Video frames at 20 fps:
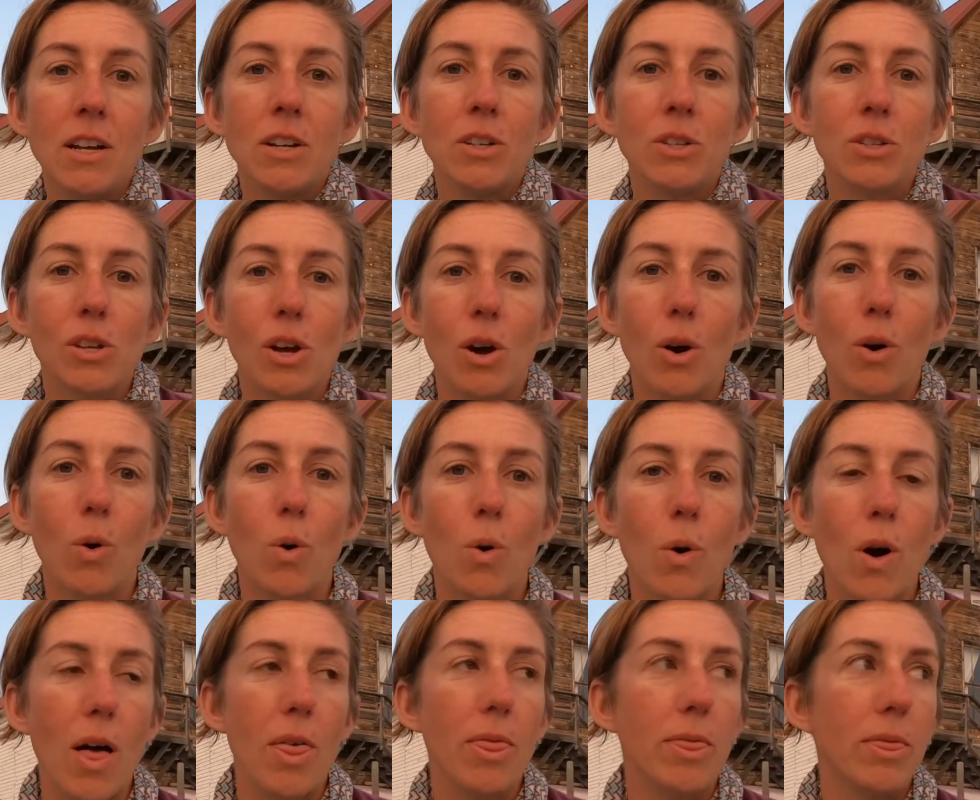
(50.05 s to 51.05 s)

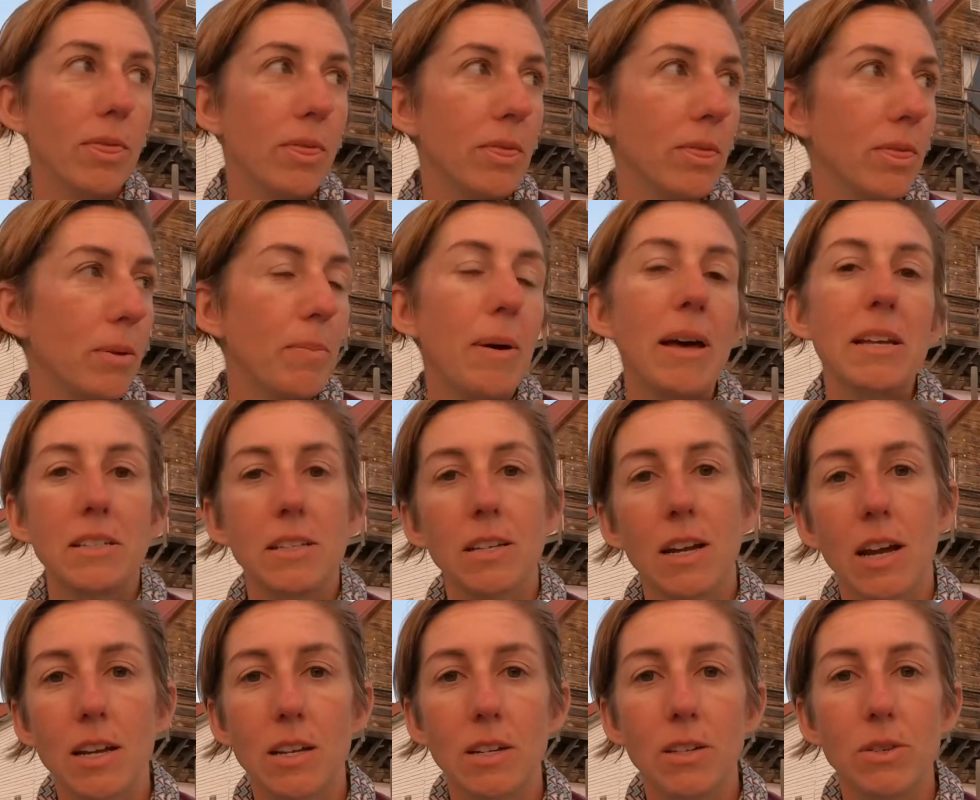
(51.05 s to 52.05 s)
So the best
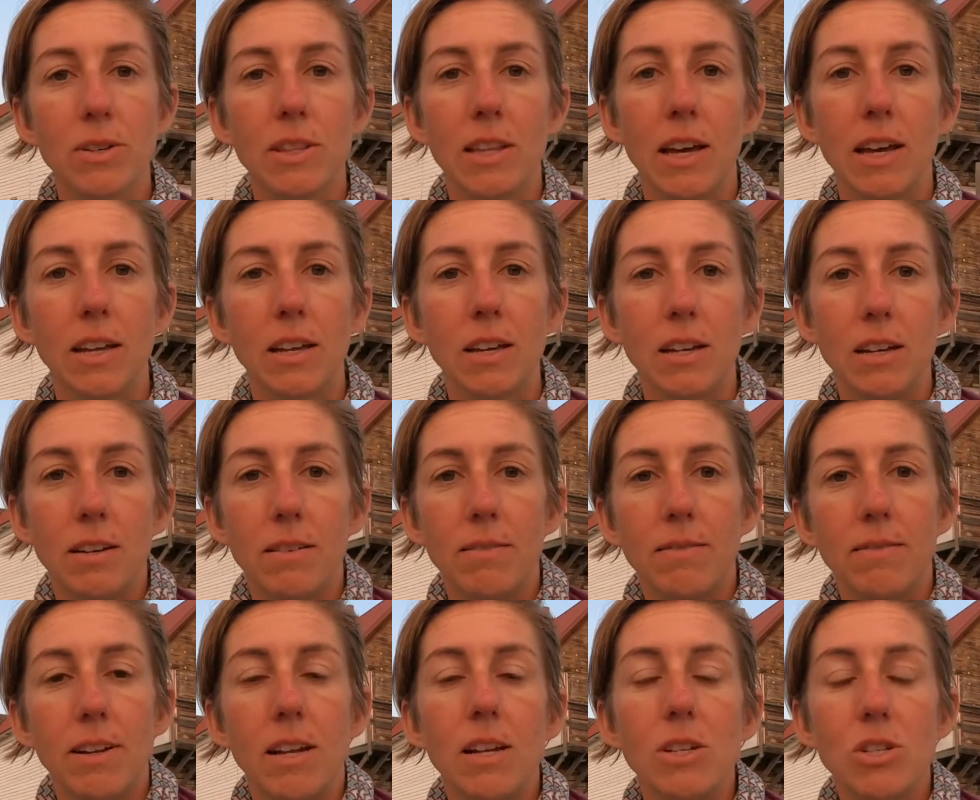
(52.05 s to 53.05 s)
thing I can do in that
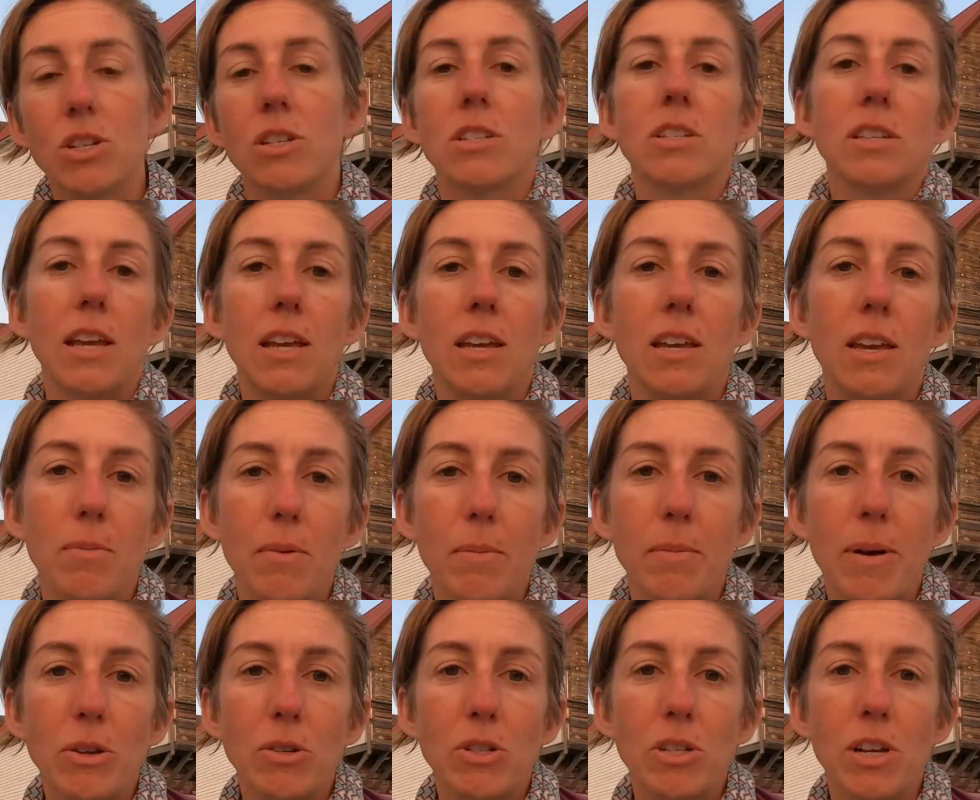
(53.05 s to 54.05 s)
is just keep my
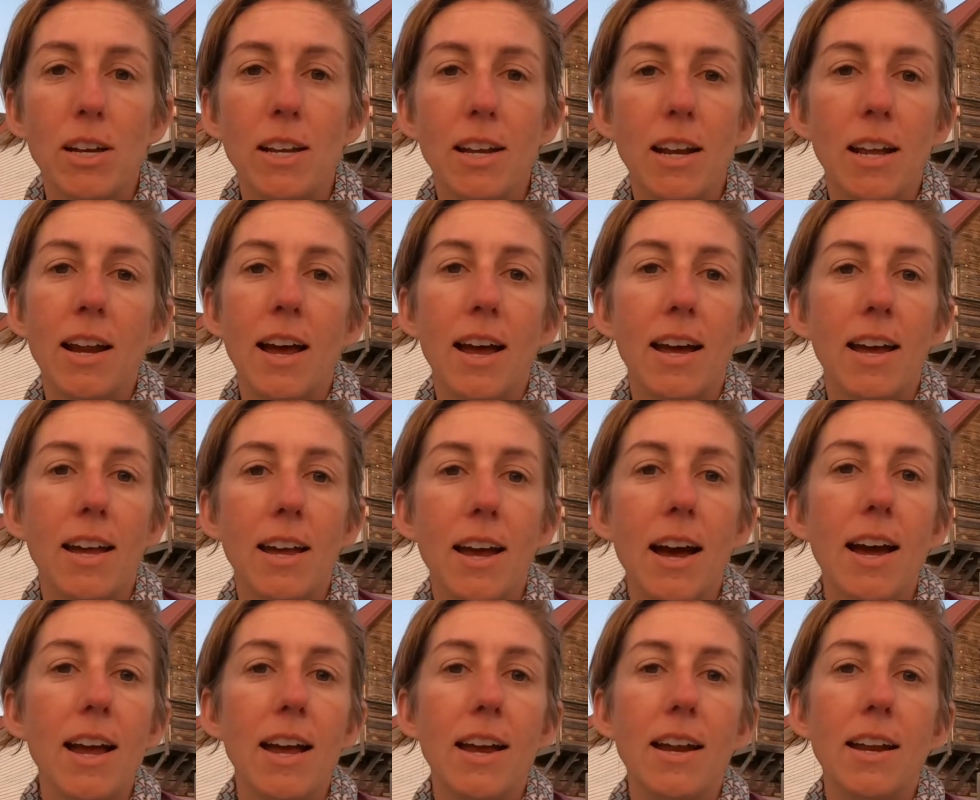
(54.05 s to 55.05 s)
mouth shut. And
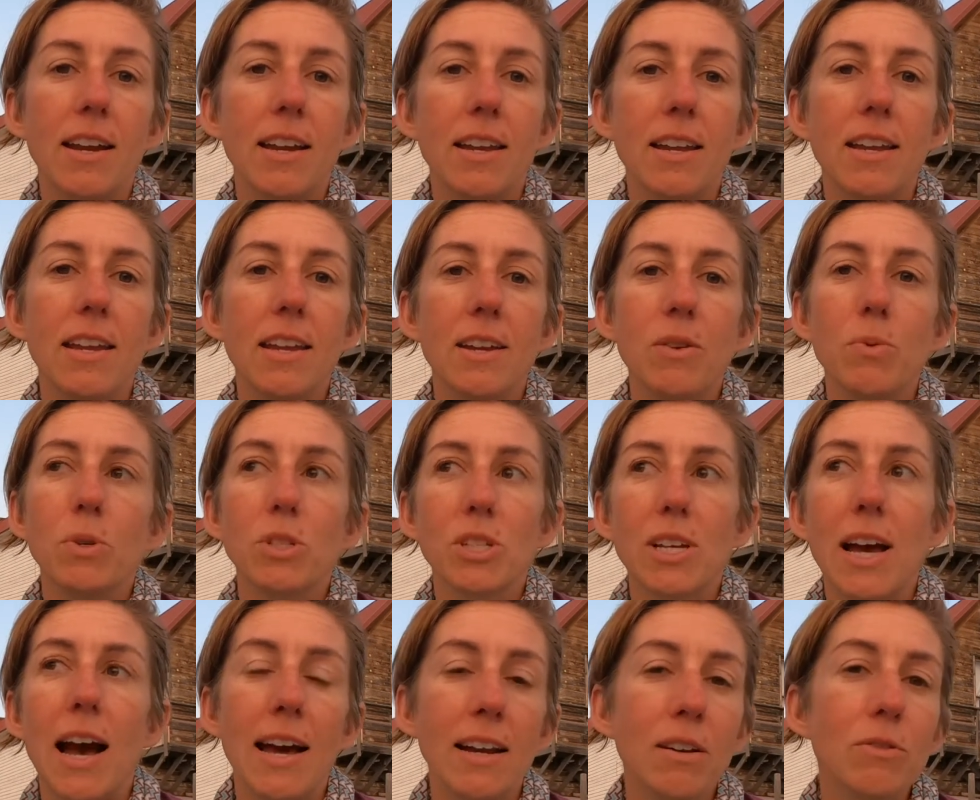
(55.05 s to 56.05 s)
he was
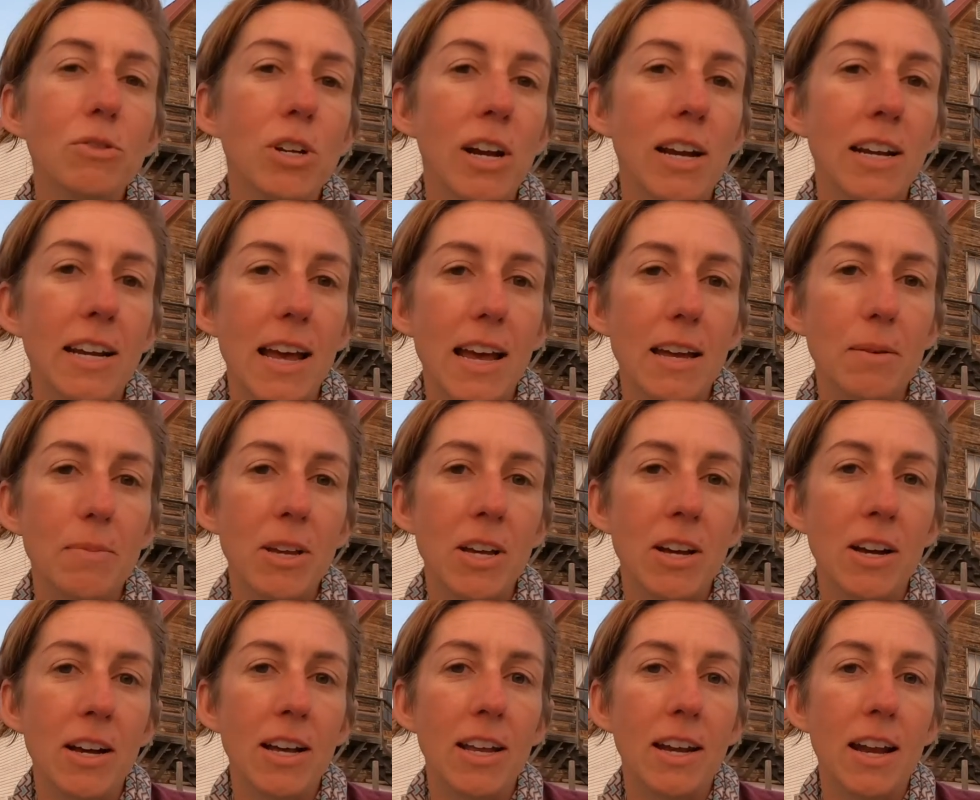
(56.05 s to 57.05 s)
kind of trying to egg me
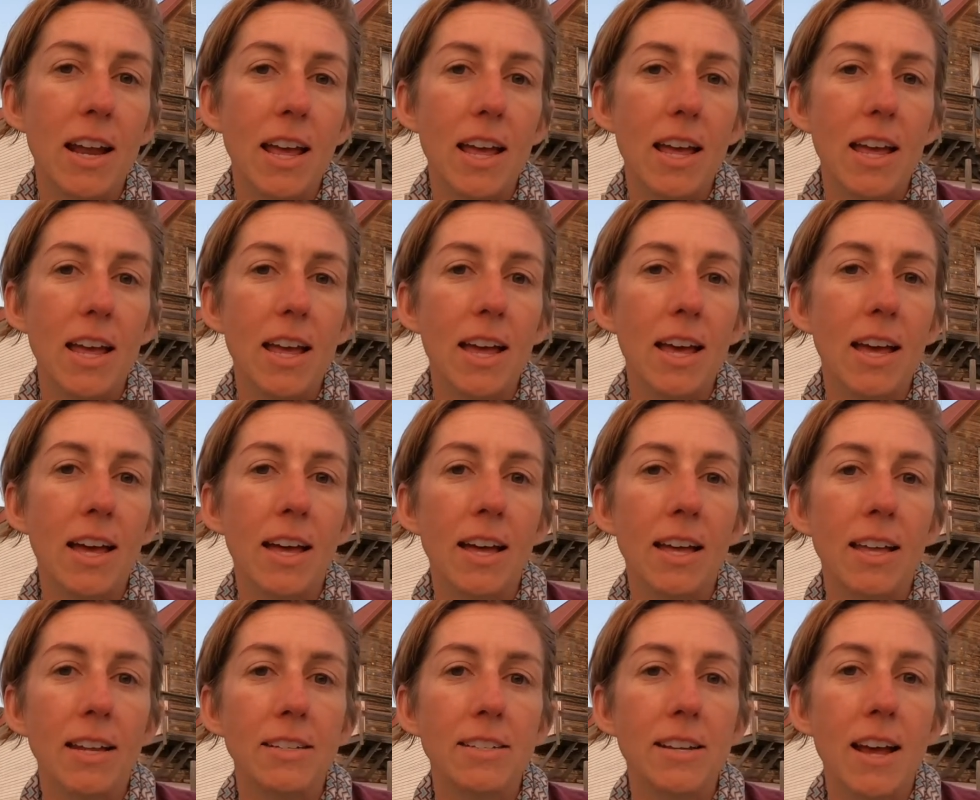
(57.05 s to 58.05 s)
on,
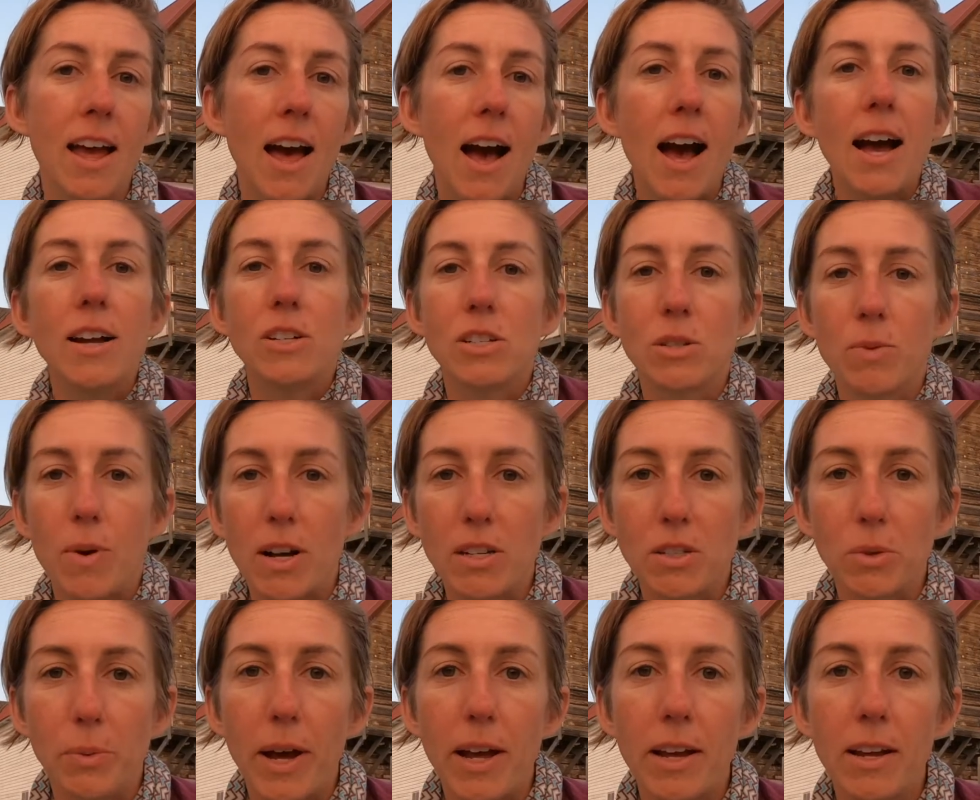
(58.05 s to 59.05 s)
and I just
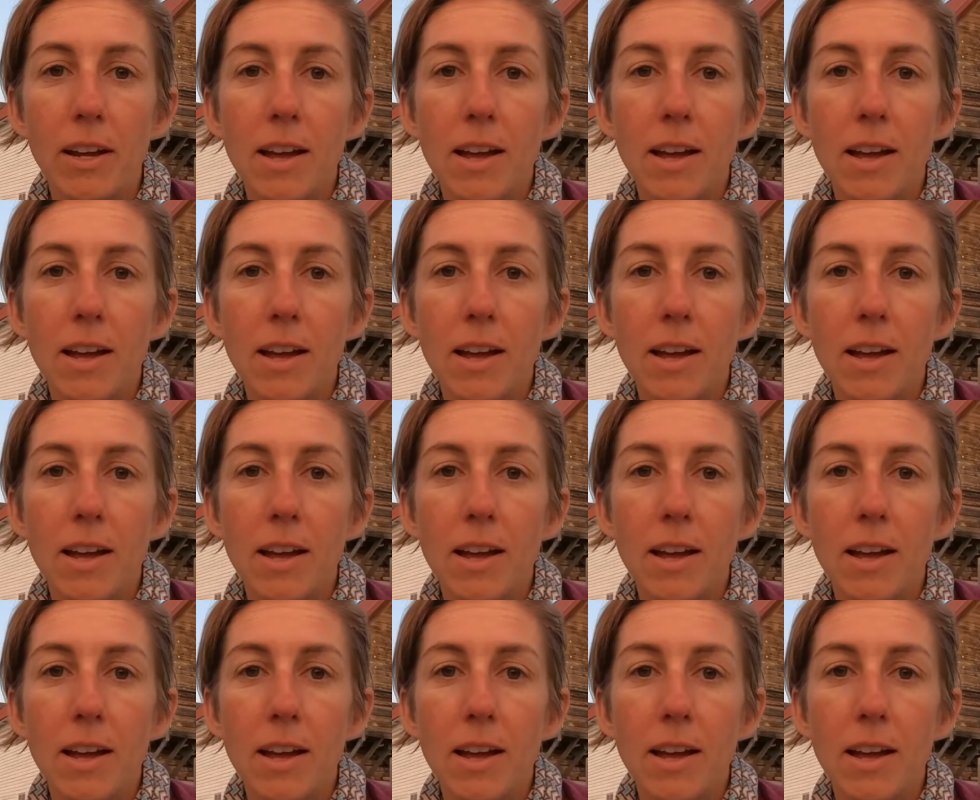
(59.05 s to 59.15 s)
walked away.